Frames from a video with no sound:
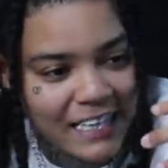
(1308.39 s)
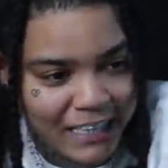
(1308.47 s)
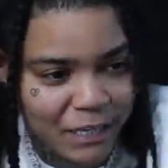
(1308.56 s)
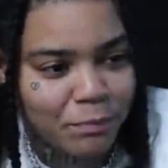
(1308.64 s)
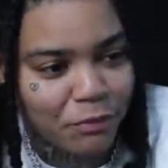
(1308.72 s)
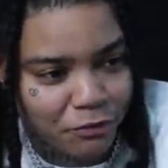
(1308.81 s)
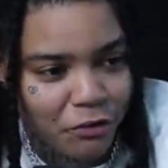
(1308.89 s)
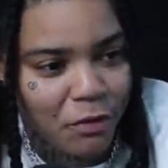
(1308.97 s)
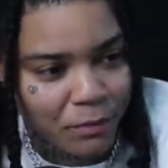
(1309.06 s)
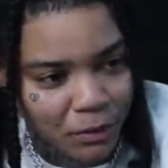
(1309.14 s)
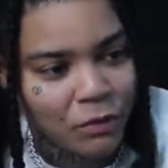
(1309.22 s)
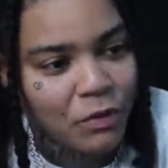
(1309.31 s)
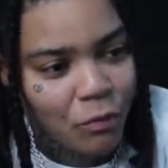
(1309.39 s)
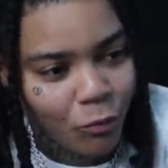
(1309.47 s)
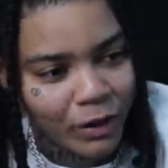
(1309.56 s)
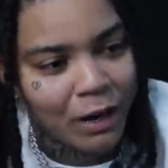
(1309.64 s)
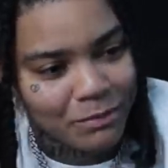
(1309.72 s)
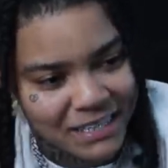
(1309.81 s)
Physically performing yeah.
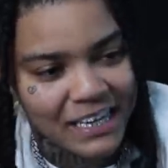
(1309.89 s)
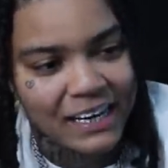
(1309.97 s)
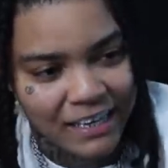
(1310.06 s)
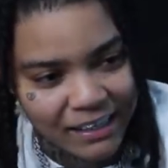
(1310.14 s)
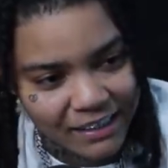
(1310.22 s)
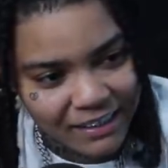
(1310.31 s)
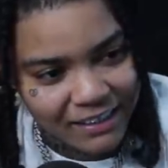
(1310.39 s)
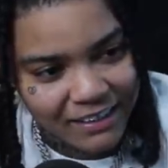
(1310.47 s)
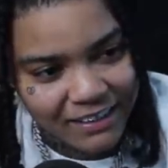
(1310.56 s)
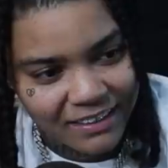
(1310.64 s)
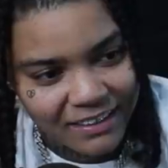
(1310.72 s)
what I'm saying. Right.